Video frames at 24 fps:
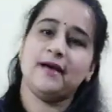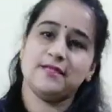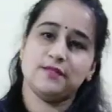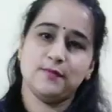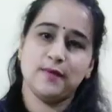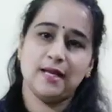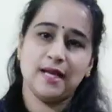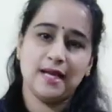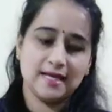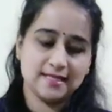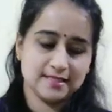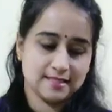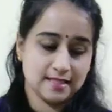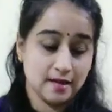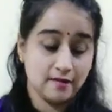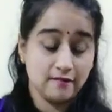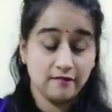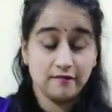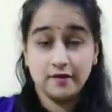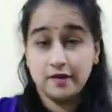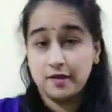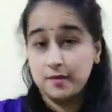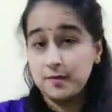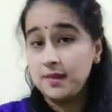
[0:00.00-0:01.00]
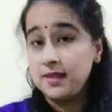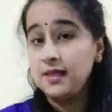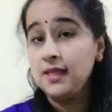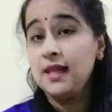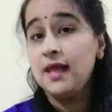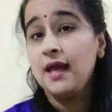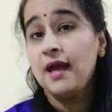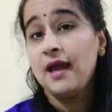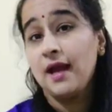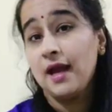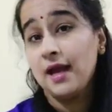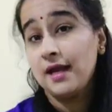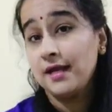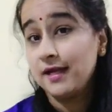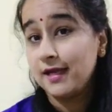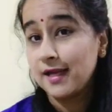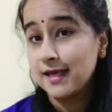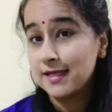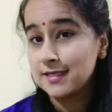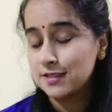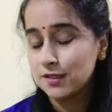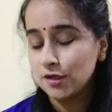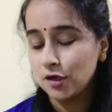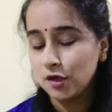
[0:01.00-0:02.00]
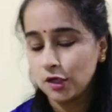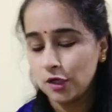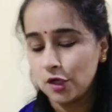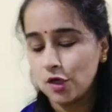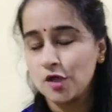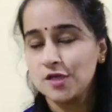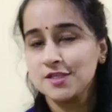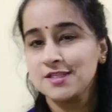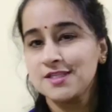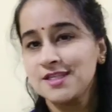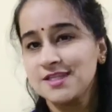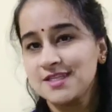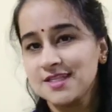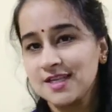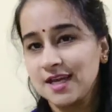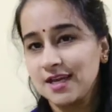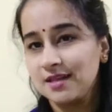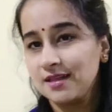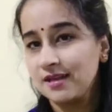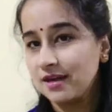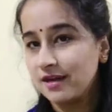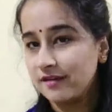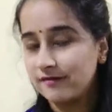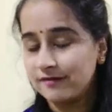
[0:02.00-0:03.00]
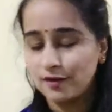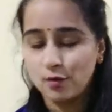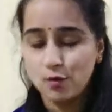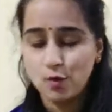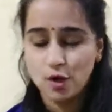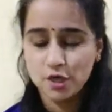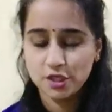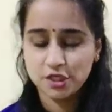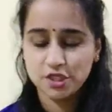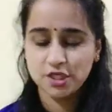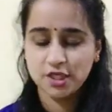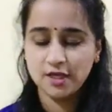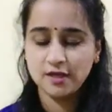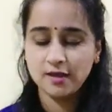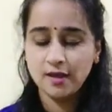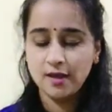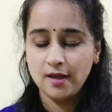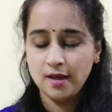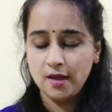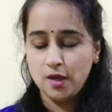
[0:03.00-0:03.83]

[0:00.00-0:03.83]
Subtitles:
as well as comfortable, and it has not lost its color after washing,